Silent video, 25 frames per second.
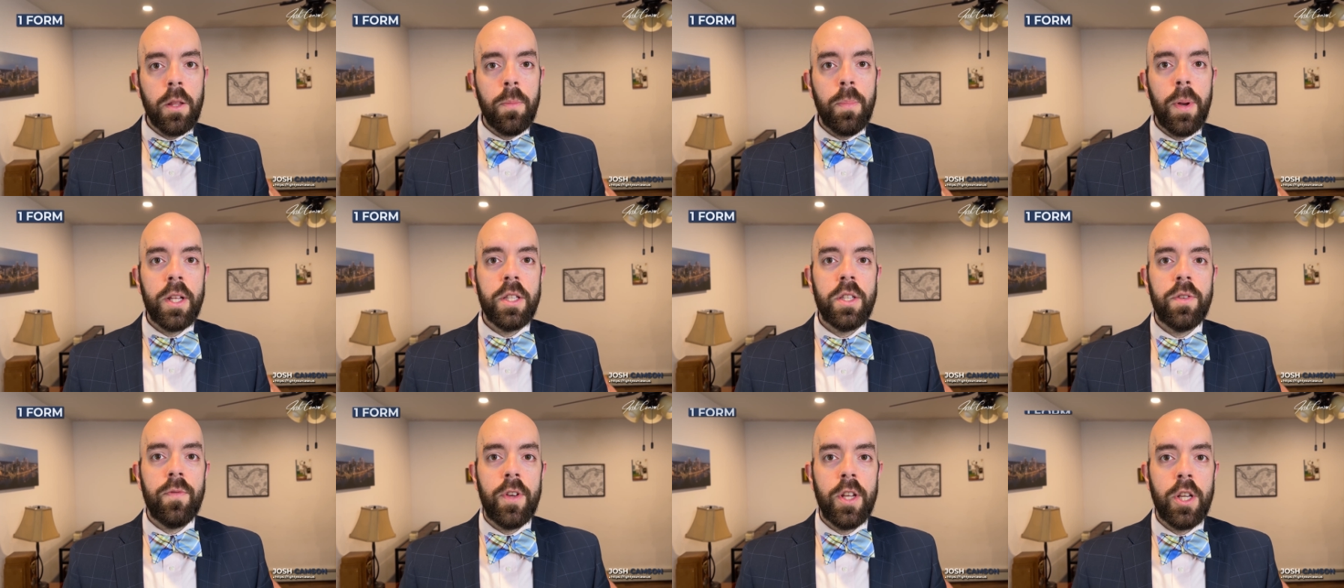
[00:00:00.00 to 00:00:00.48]

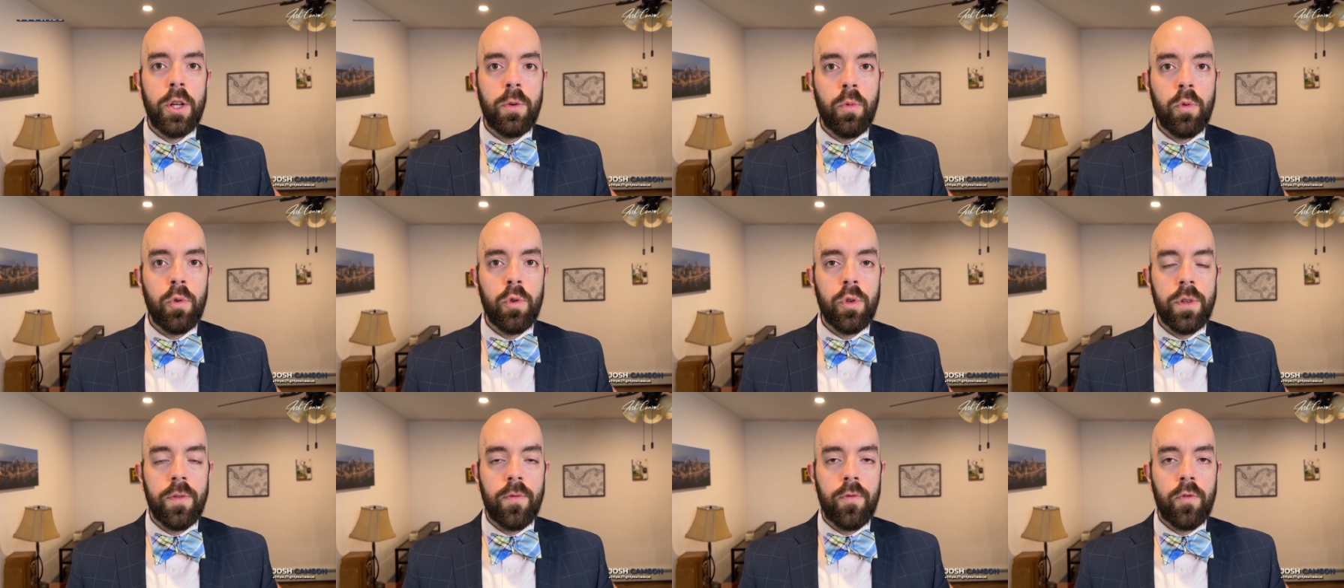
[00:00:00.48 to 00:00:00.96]
Pennsylvania
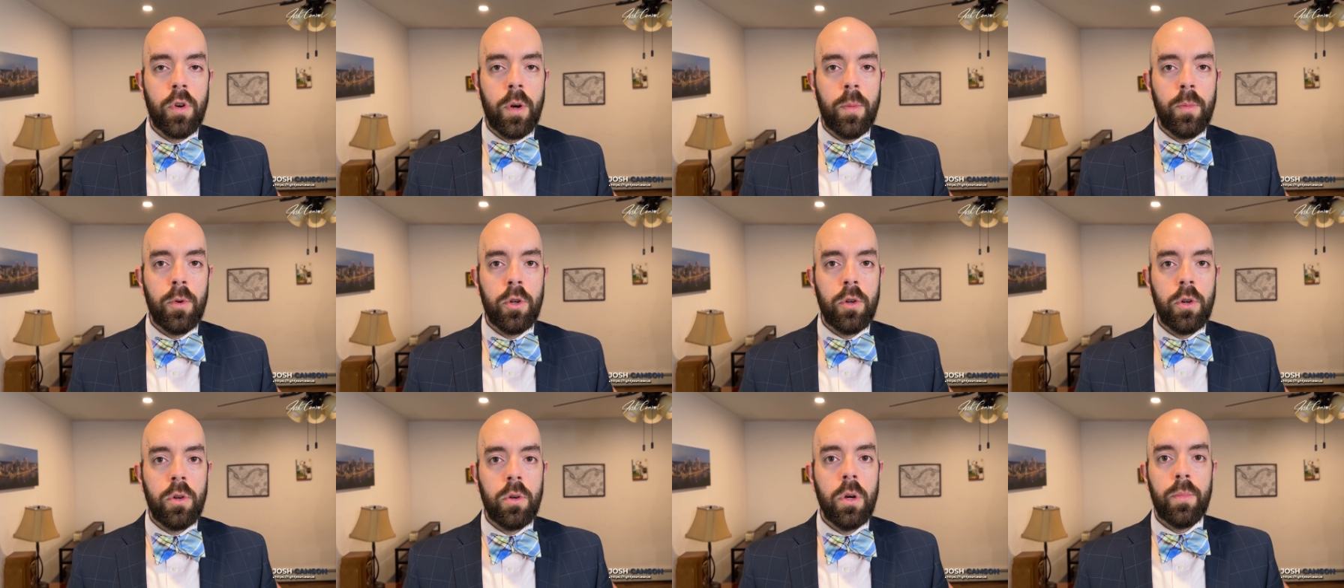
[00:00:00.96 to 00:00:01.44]
Rules of
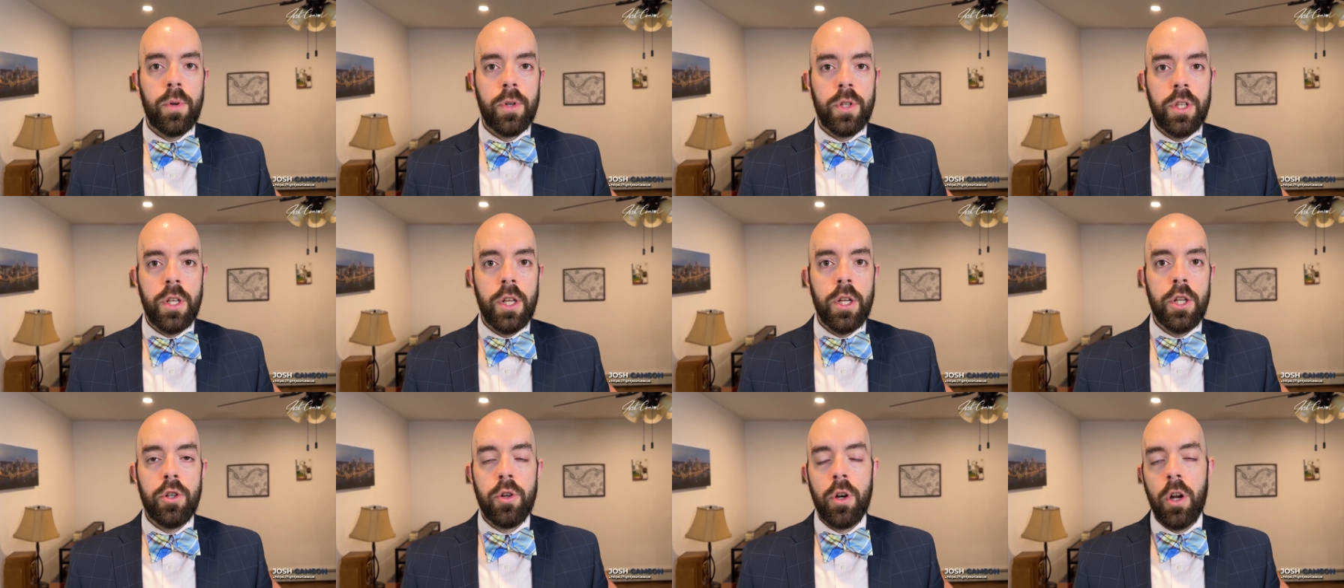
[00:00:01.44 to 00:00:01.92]
Criminal
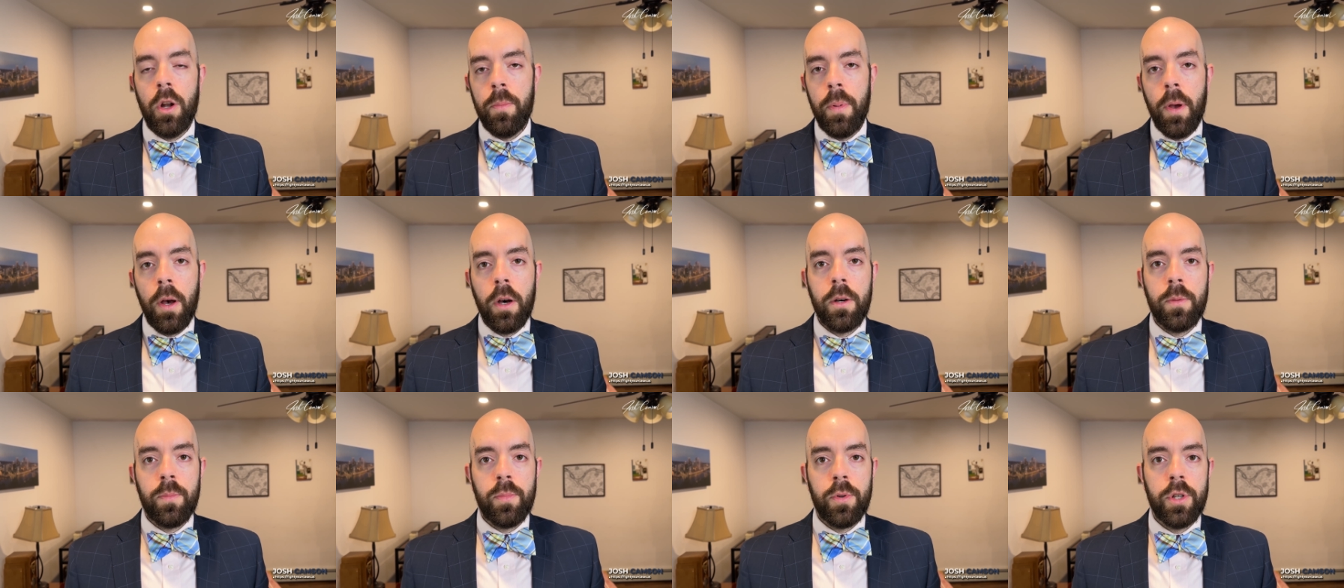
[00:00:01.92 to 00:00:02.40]
Procedure and
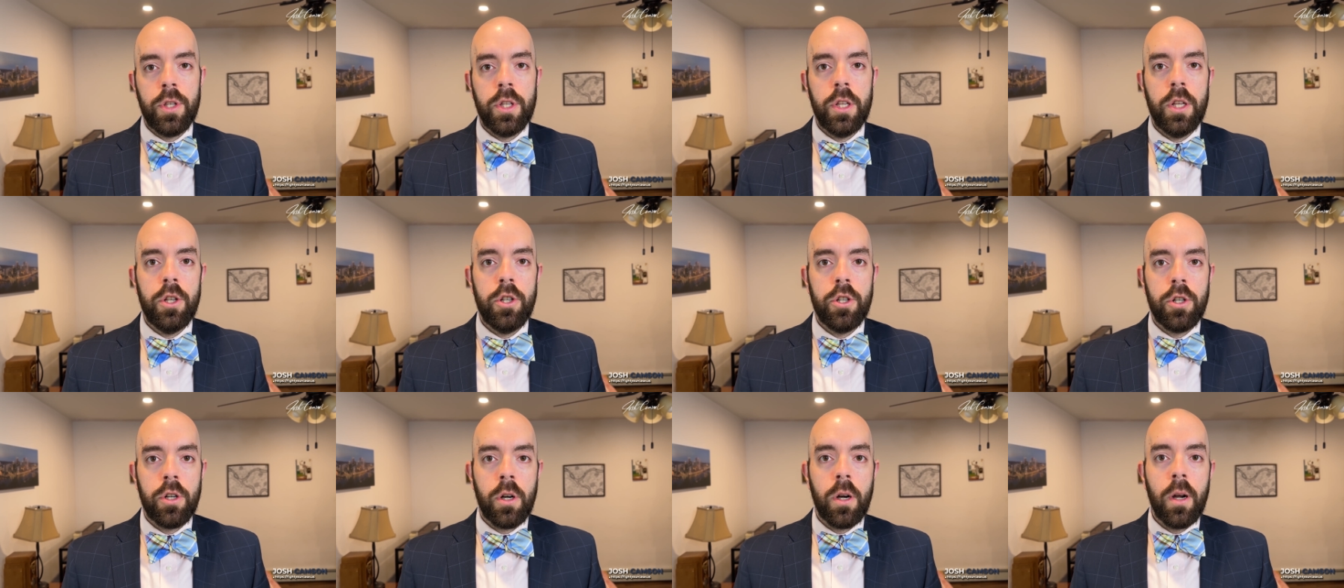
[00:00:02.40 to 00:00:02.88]
Appellate
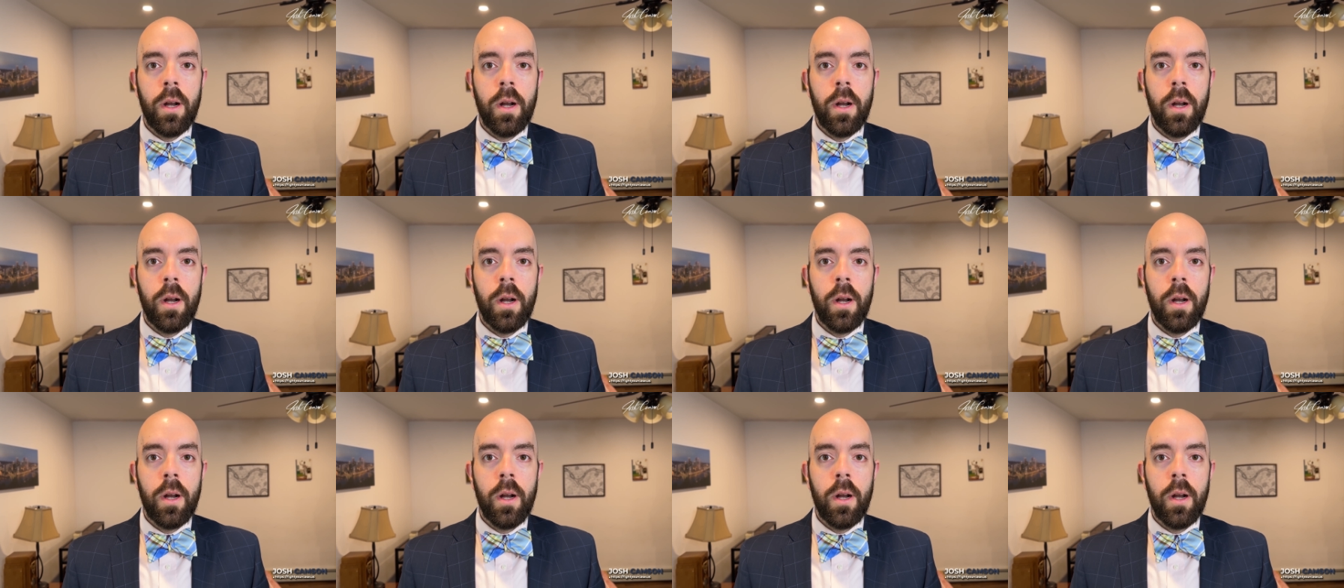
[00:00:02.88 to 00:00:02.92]
Procedure,